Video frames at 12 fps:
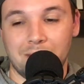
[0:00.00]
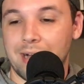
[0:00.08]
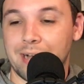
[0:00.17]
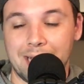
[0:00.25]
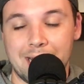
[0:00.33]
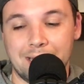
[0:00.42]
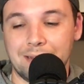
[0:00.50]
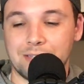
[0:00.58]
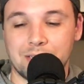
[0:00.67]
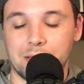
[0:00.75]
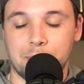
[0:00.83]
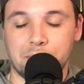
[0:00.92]
Again, it's
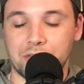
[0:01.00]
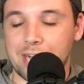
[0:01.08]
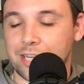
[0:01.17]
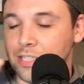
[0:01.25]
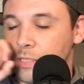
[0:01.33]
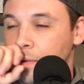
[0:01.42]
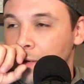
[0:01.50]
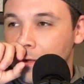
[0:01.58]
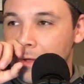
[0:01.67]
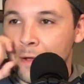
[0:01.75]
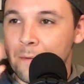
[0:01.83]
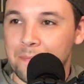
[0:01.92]
in the projections, but
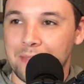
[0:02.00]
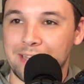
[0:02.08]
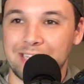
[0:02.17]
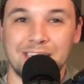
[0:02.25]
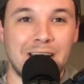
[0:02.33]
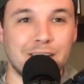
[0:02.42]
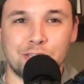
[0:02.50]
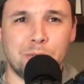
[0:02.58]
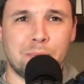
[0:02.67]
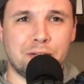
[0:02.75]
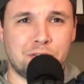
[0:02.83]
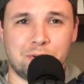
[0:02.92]
they did not do
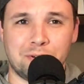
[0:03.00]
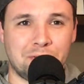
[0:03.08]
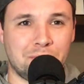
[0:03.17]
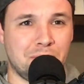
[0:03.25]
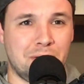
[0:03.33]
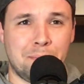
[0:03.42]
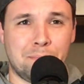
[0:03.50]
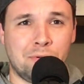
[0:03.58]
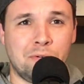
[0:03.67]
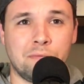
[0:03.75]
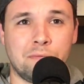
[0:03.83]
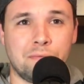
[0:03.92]
much to
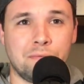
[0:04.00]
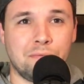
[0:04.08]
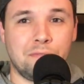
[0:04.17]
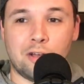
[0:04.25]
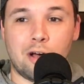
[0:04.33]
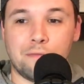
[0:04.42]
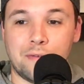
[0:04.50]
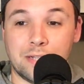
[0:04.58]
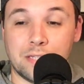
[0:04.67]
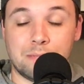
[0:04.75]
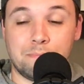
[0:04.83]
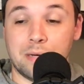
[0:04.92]
improve the offense.